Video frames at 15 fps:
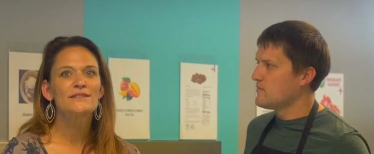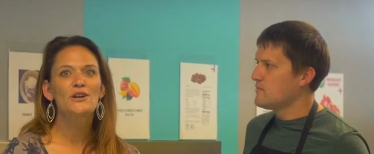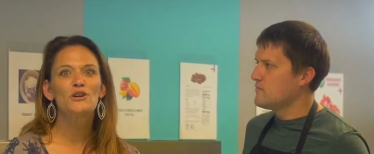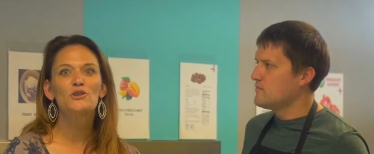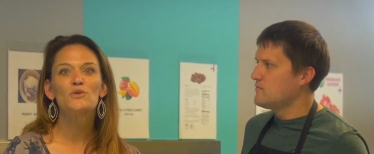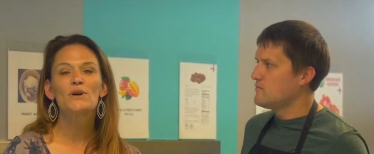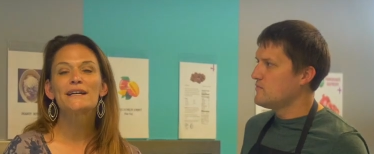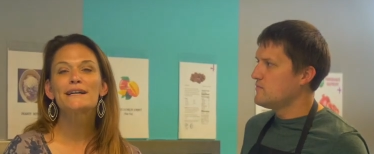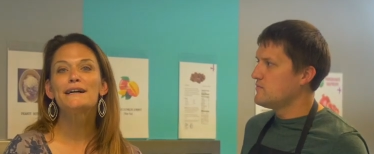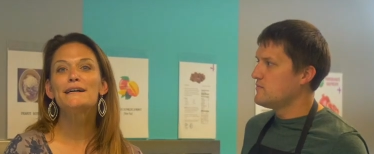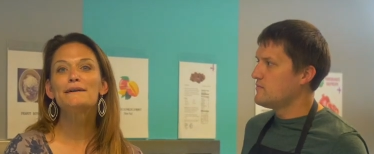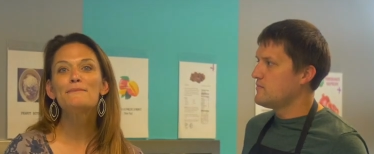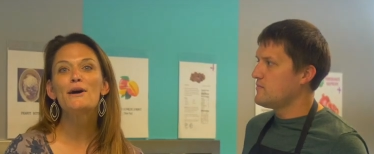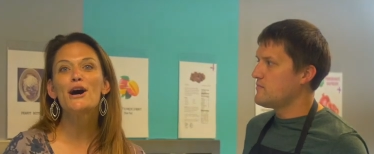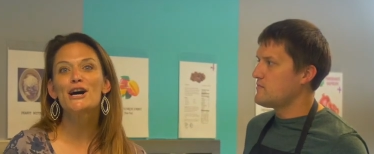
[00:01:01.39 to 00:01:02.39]
Speaker 1: So
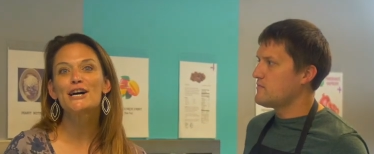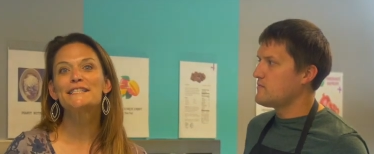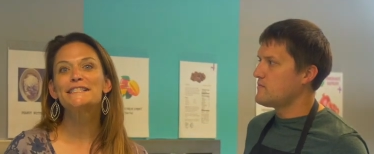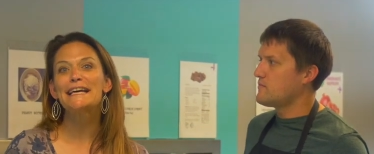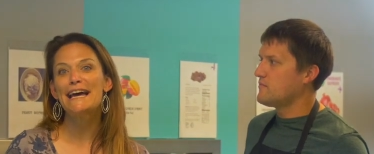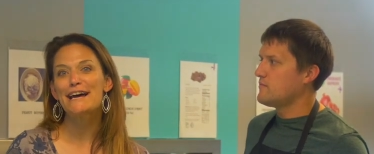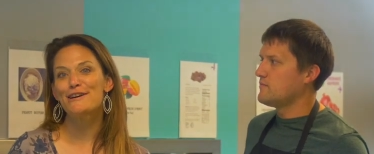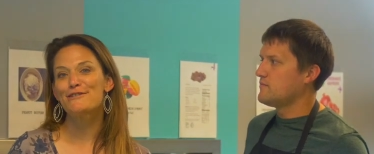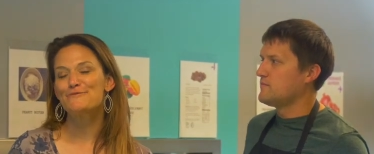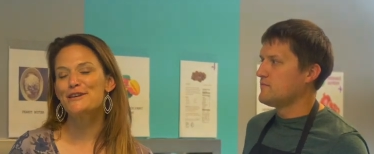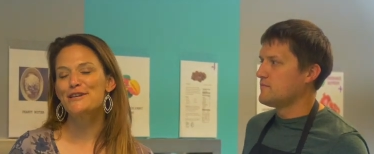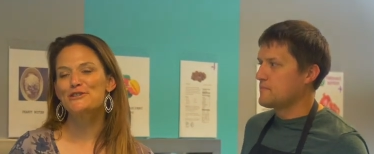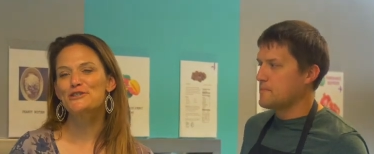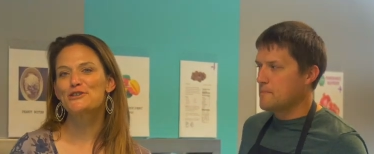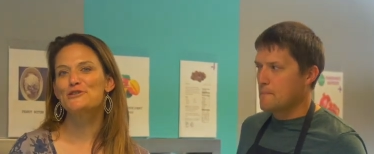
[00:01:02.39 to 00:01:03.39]
come on down
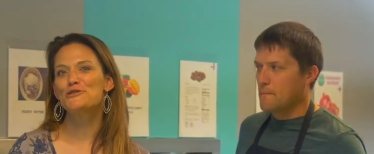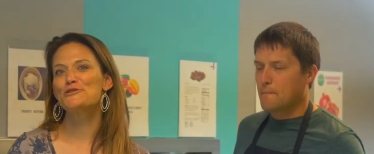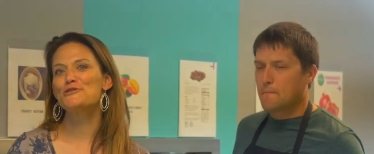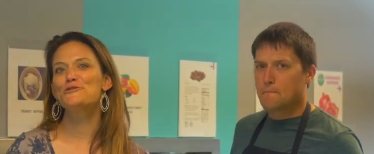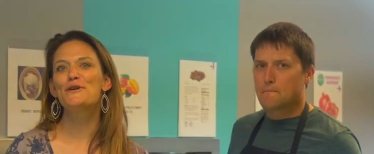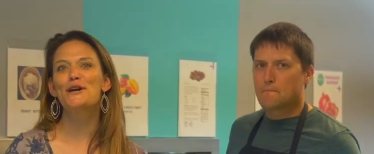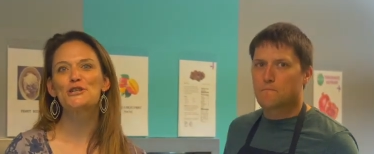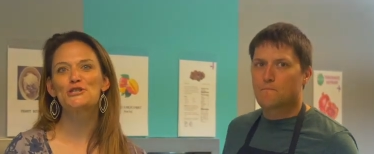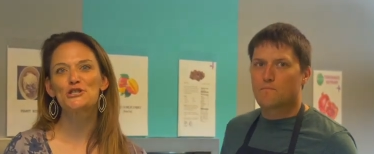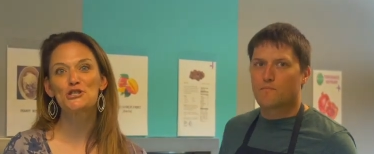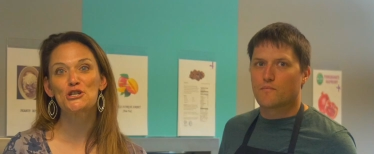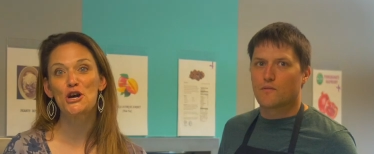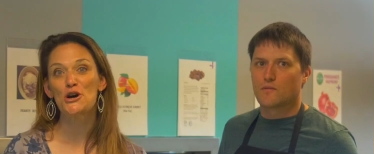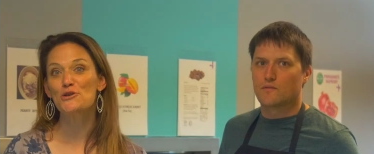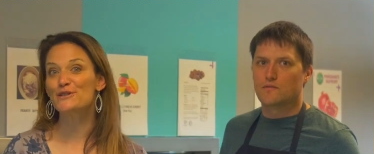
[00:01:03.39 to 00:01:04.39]
to
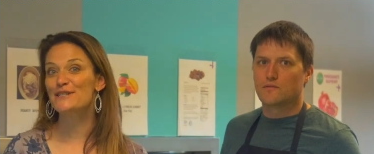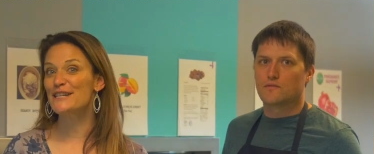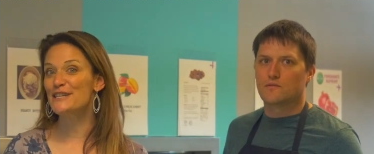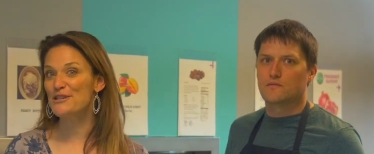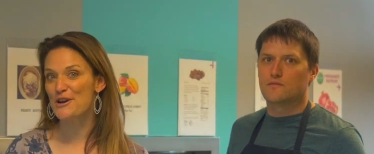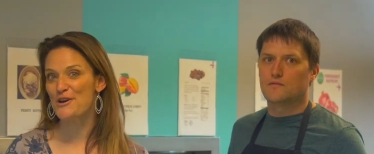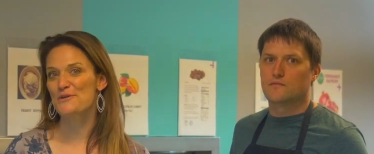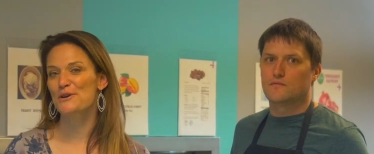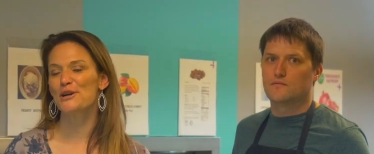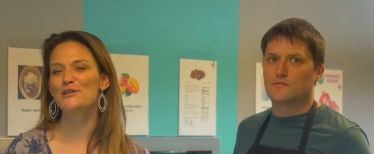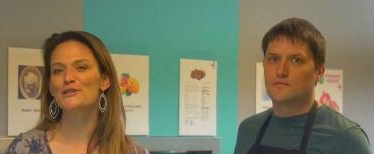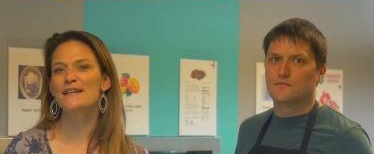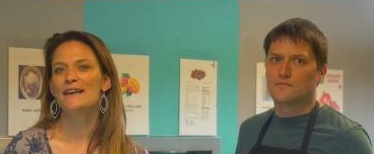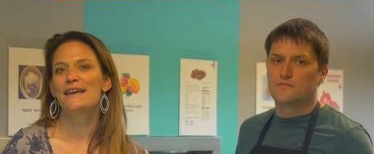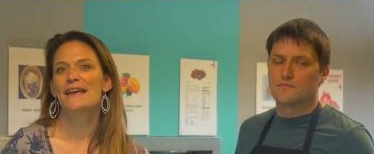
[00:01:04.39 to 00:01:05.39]
Chozen
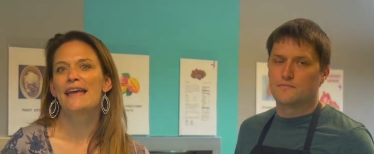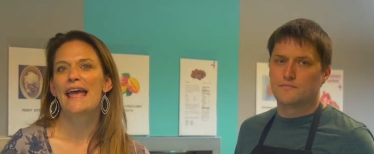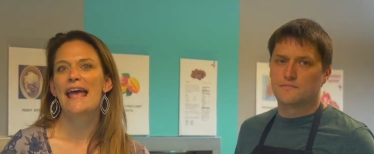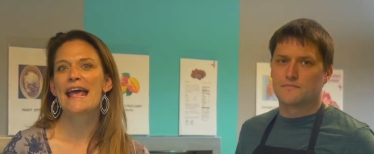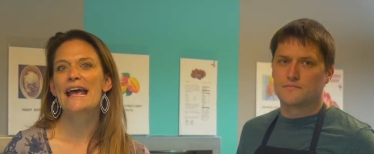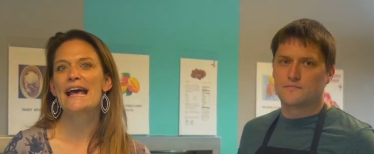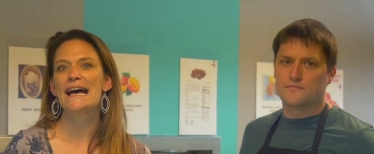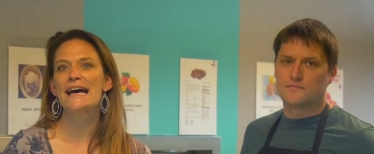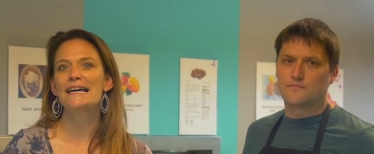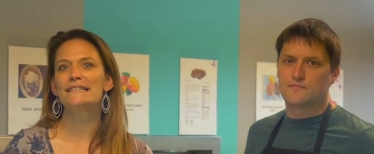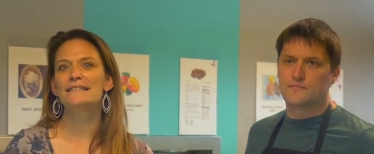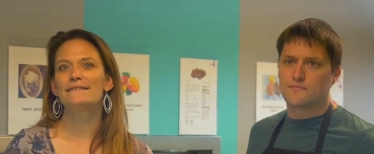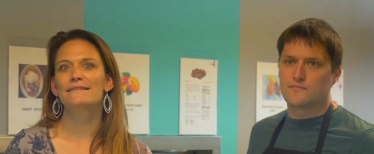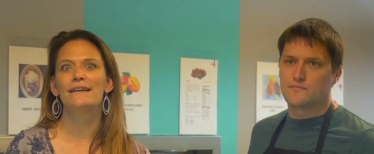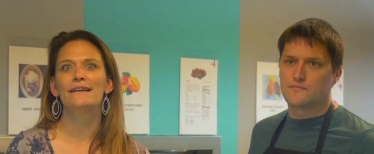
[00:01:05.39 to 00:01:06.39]
Yogurt
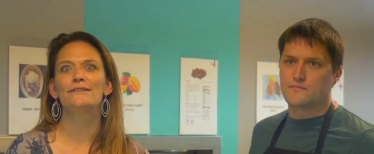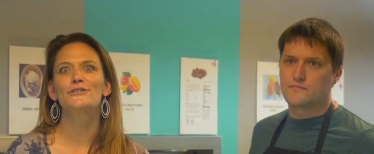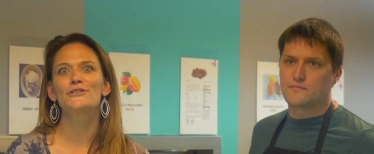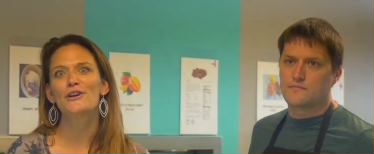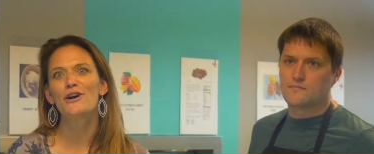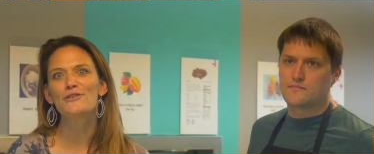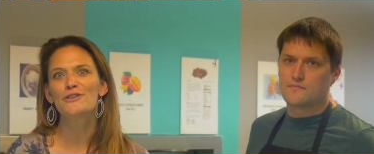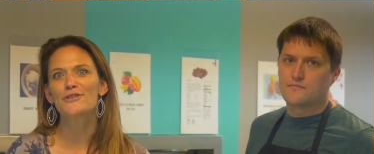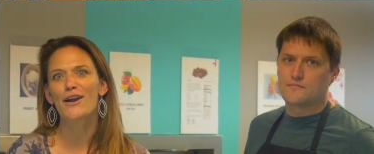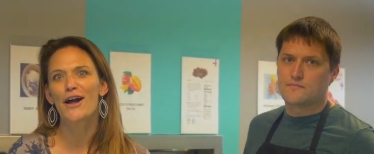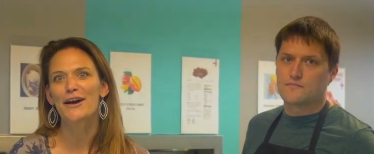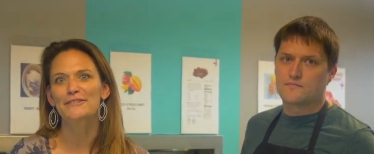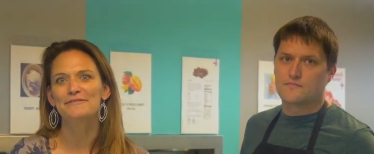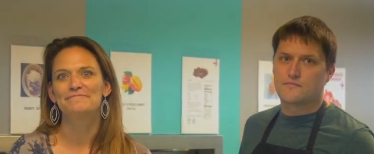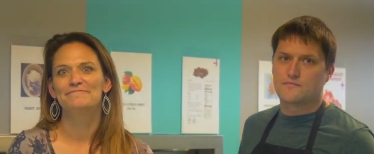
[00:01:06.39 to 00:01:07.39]
and get your yogurt
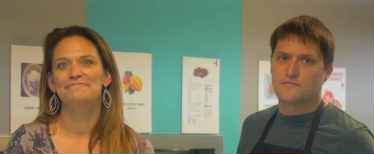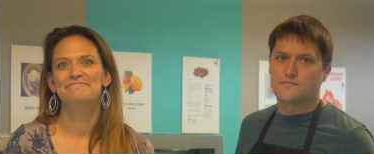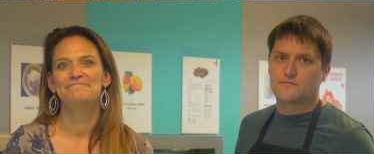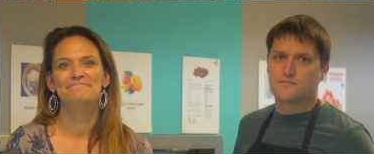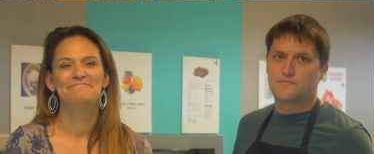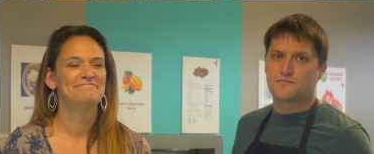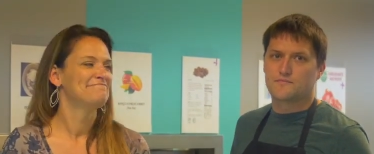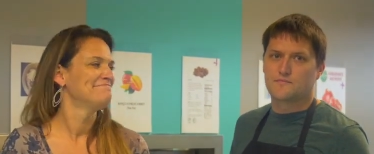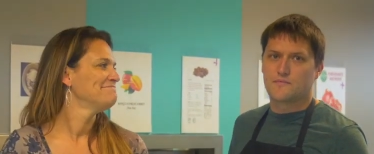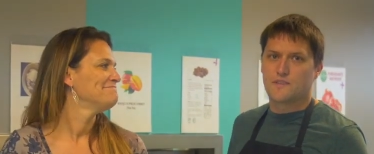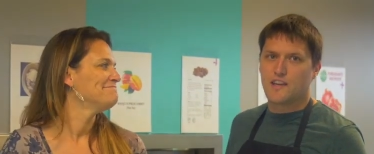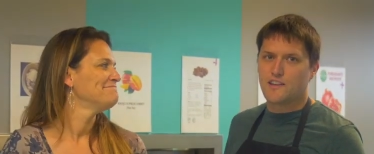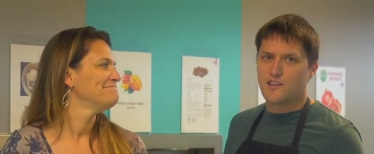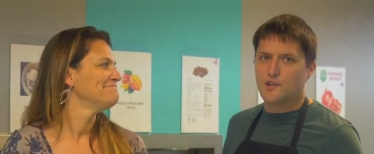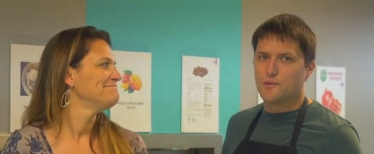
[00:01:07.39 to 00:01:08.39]
on.
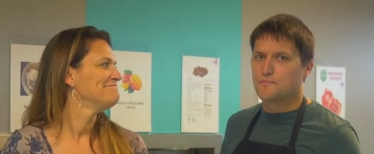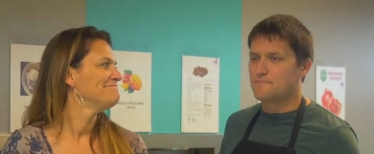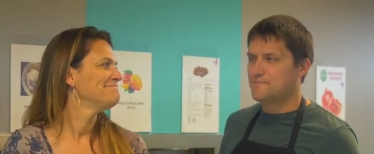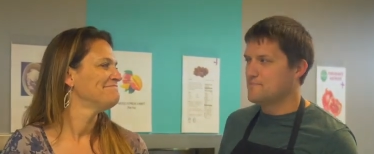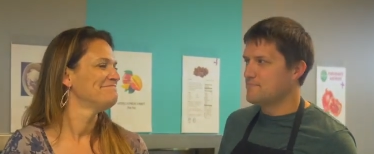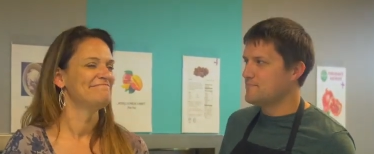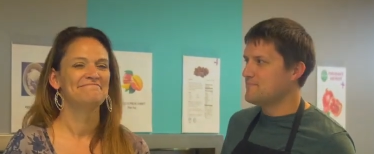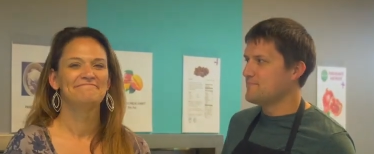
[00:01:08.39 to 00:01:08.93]
Thank you.